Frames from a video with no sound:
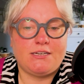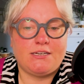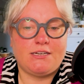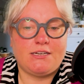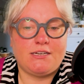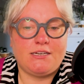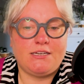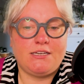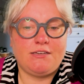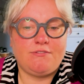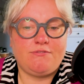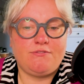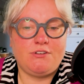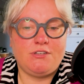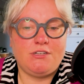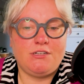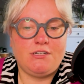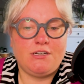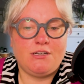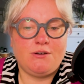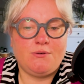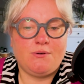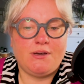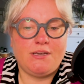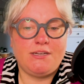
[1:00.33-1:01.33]
have
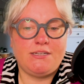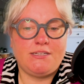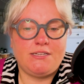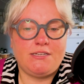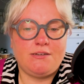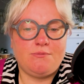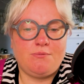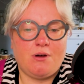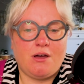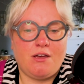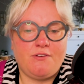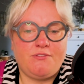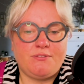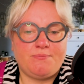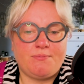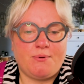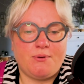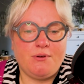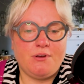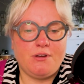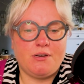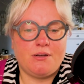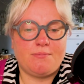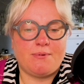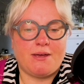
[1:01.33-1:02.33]
no idea what I've
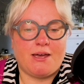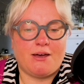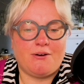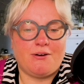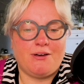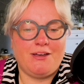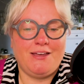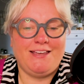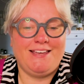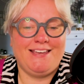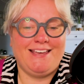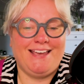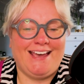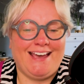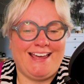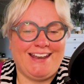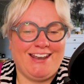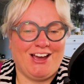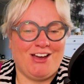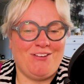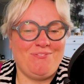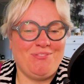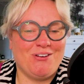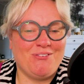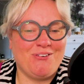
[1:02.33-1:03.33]
spoken about.
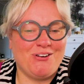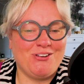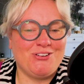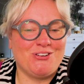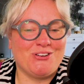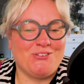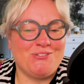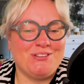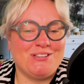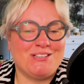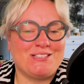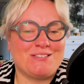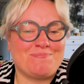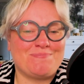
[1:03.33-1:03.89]
And I'm the one doing the